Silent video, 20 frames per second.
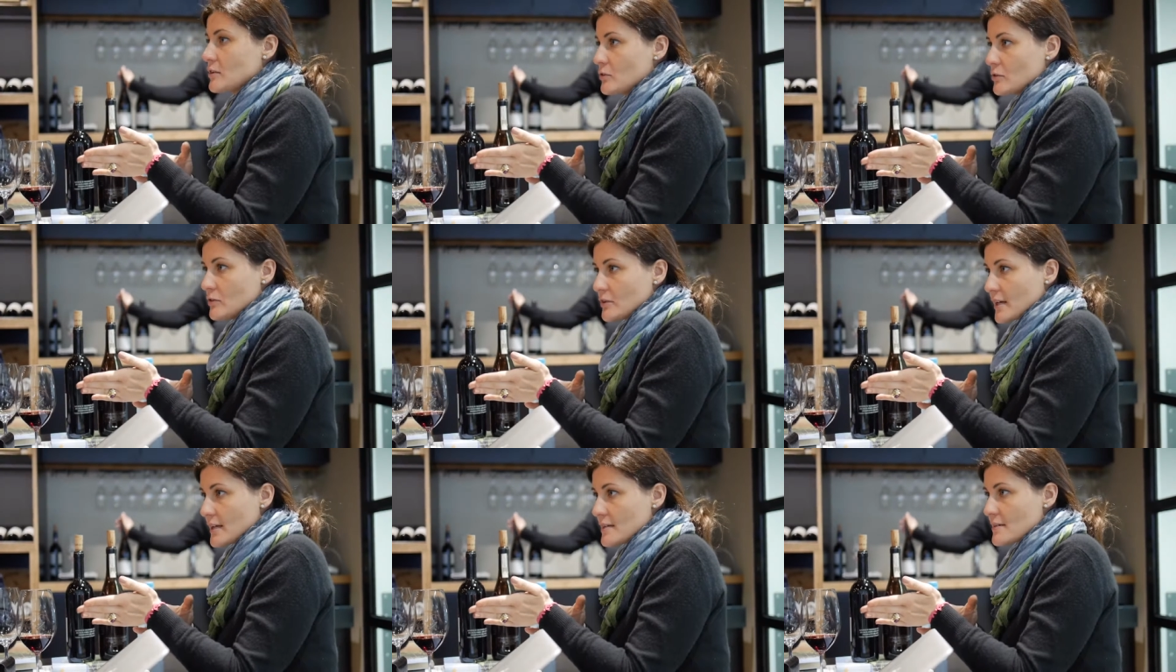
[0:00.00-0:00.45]

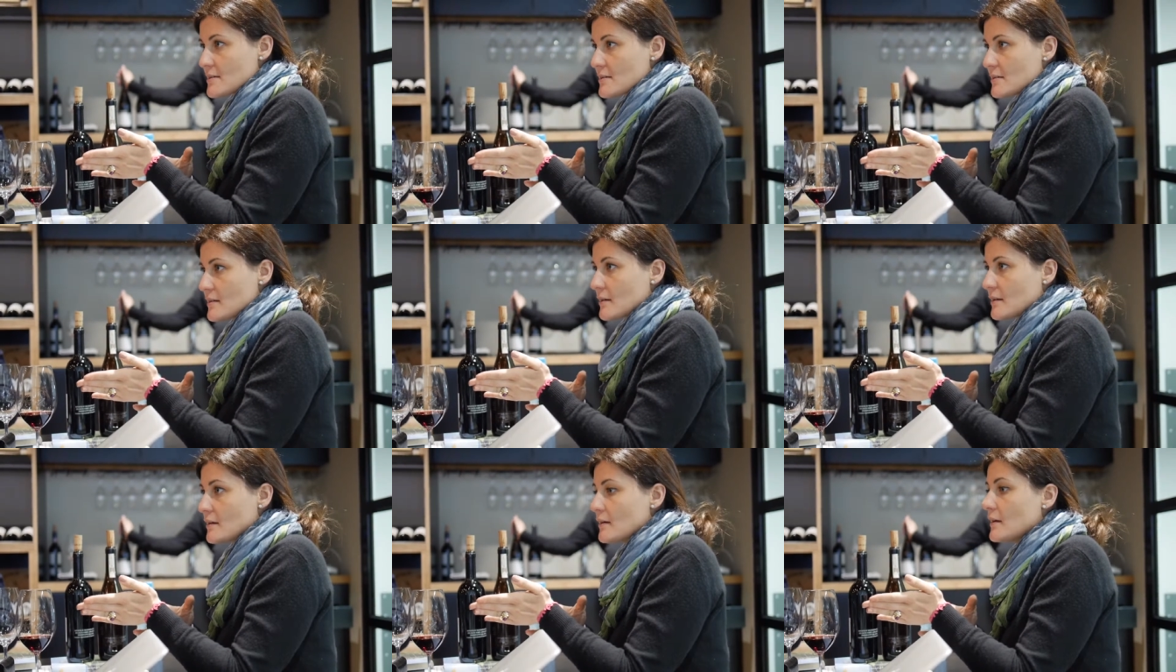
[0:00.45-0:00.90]
Lawrence
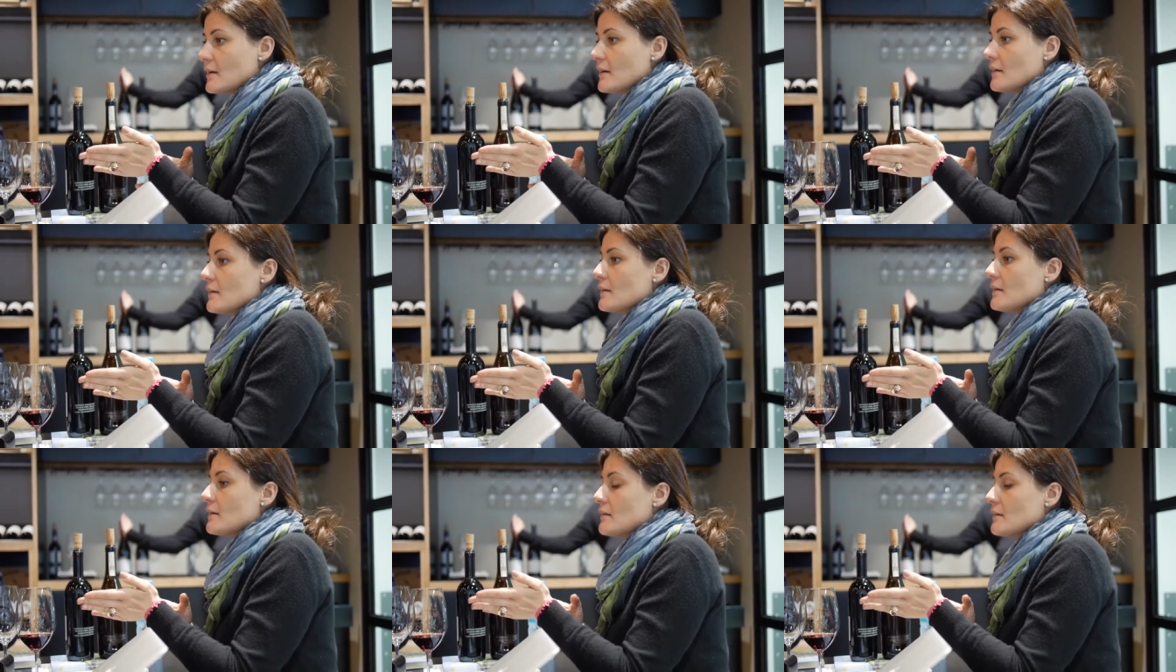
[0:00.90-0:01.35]
uh,
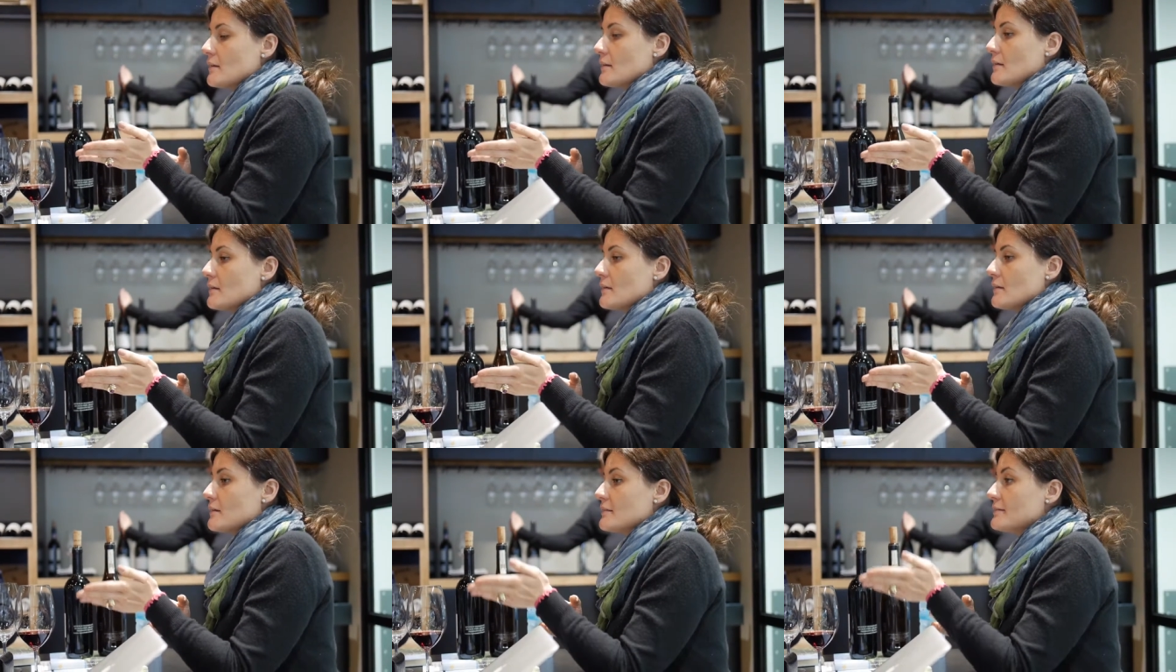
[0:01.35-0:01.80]
uh,
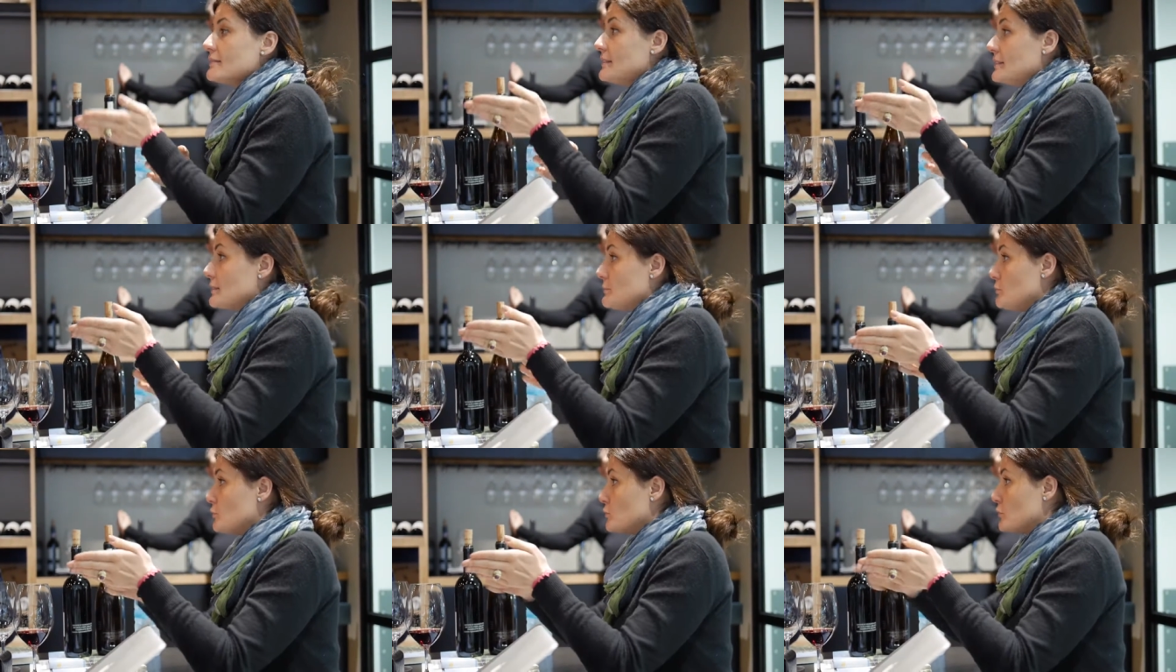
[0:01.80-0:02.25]

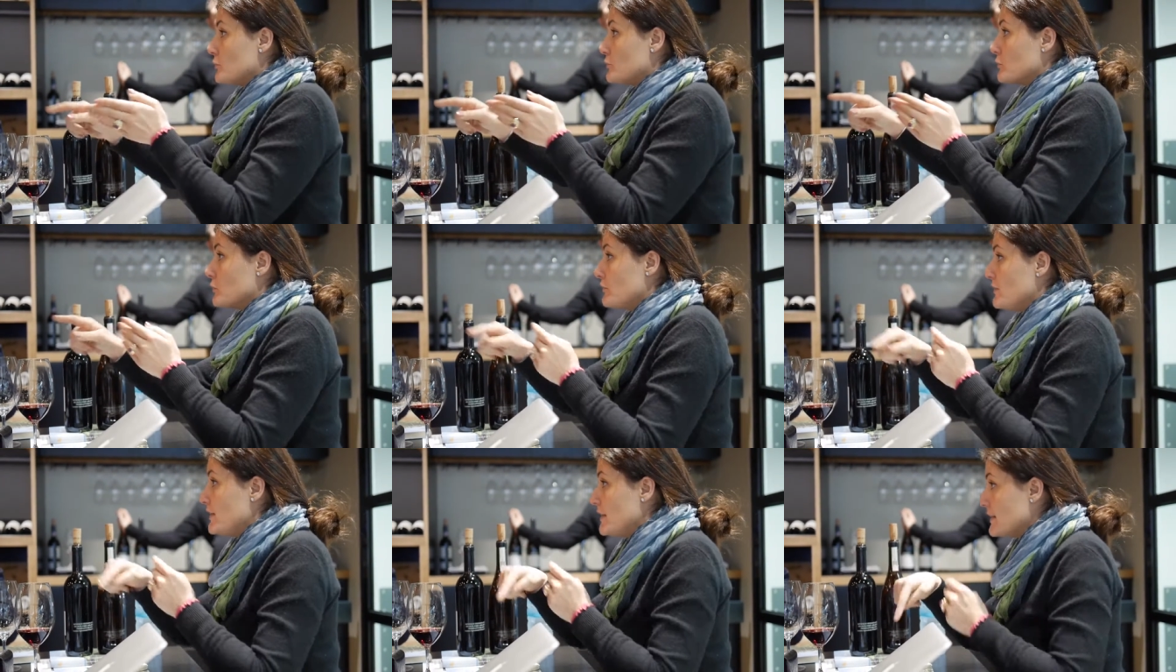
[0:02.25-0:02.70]
this
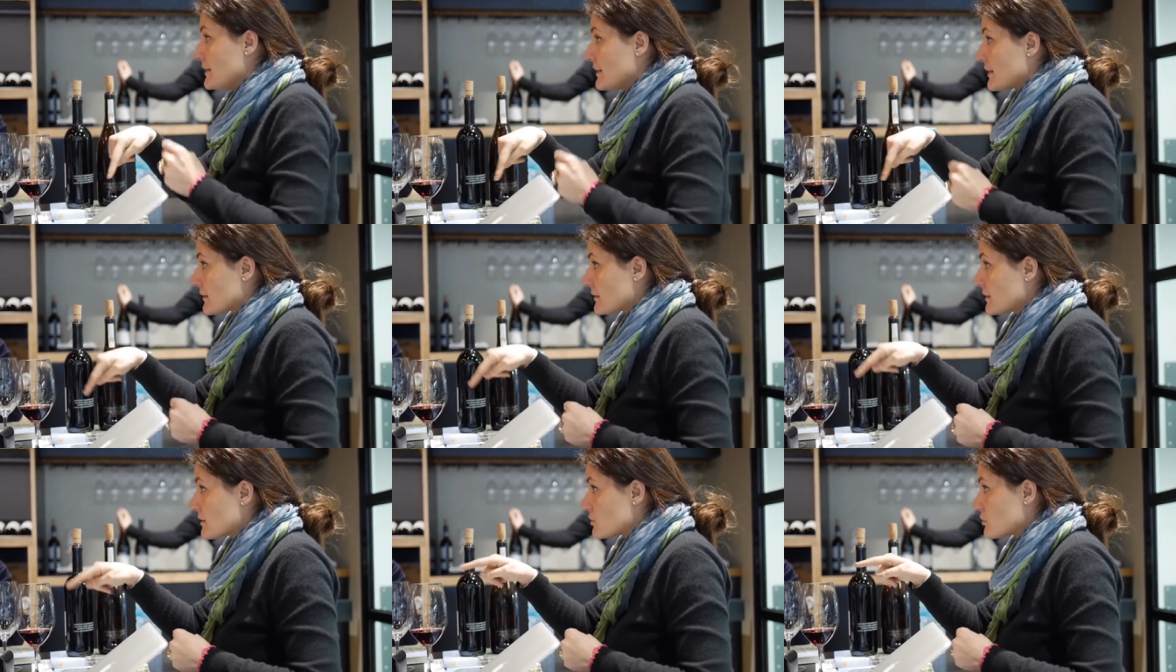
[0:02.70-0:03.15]
beautiful
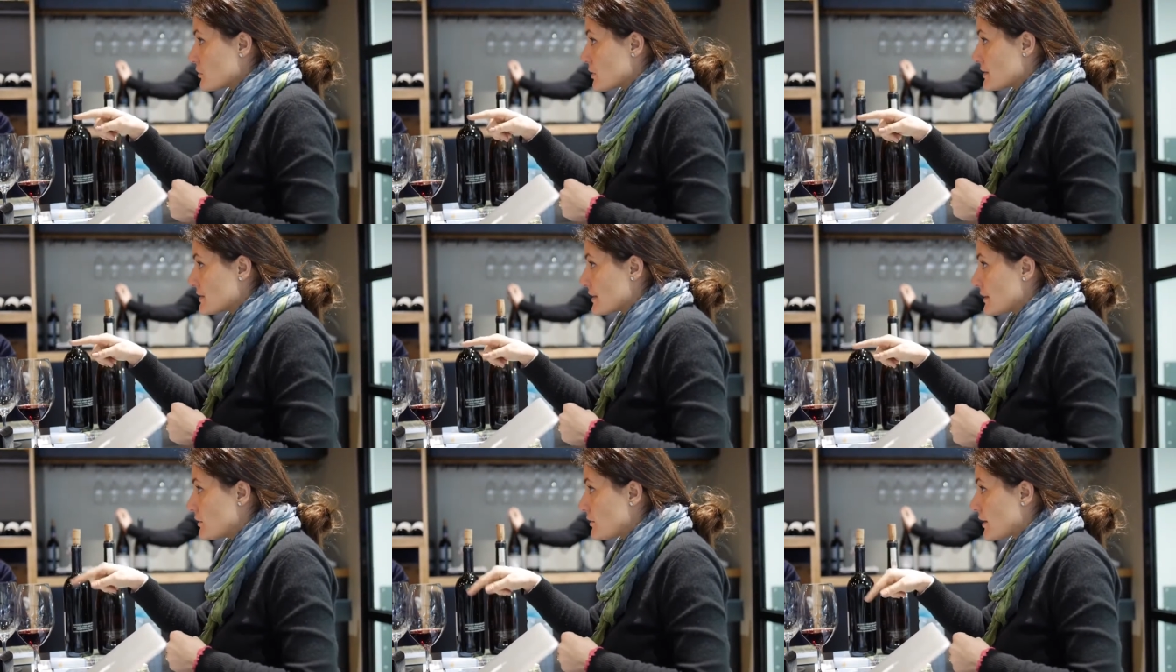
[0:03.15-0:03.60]
vineyard, sorry,
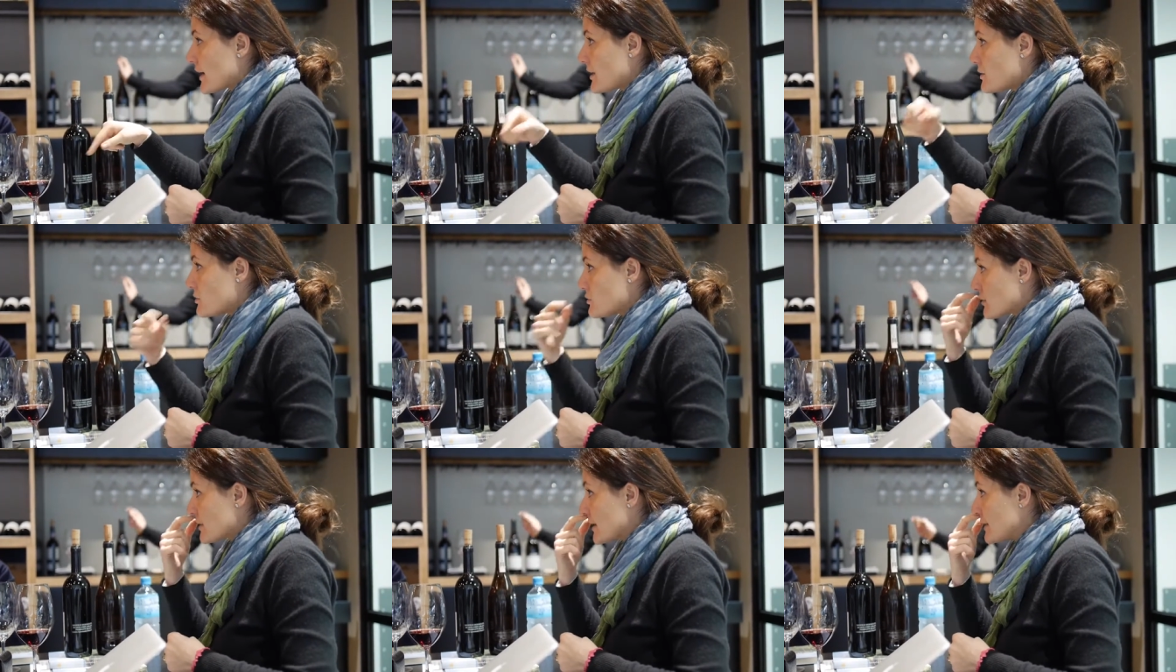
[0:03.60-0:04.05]
San
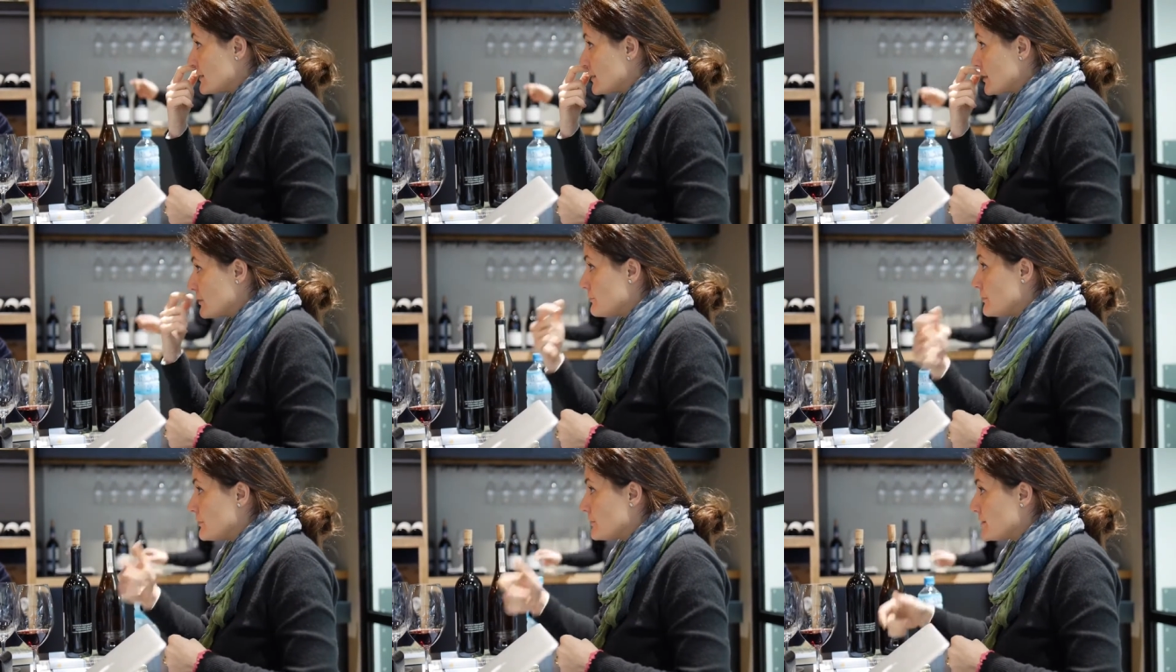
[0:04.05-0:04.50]
Lorenzo,
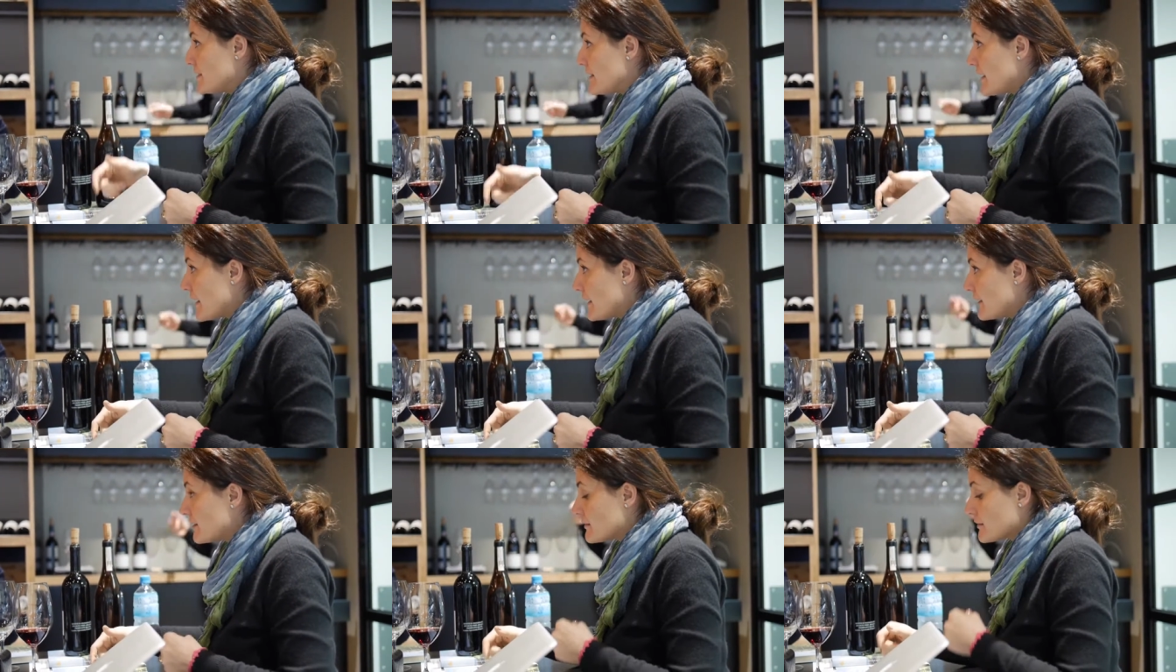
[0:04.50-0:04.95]

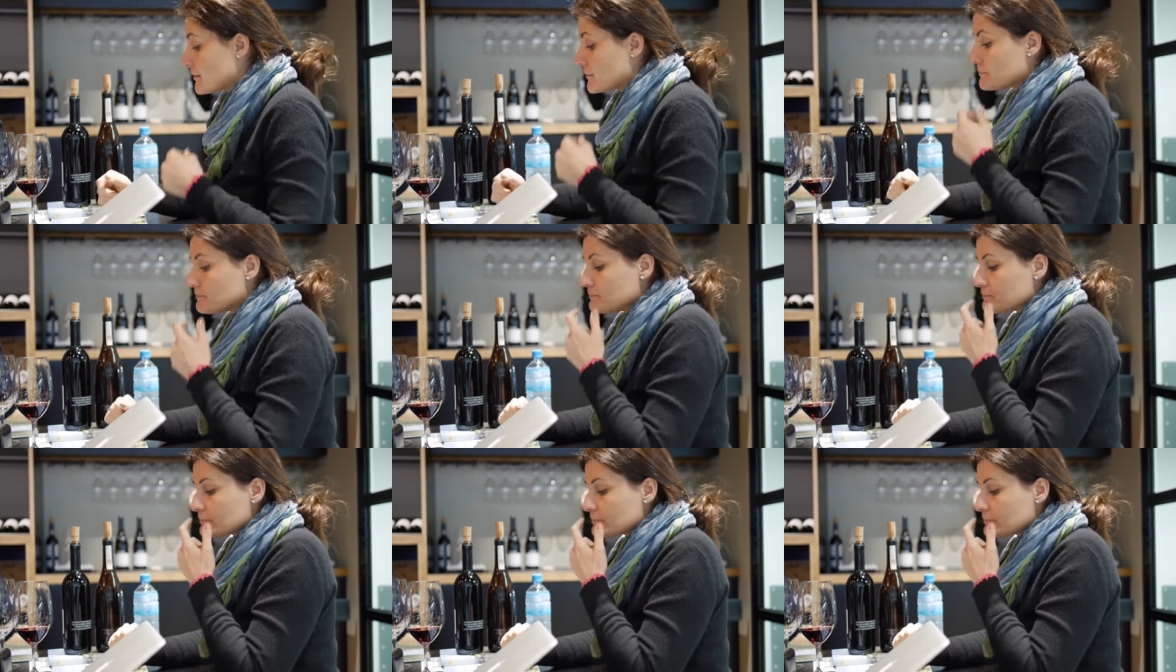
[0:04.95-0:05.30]
1958. Mm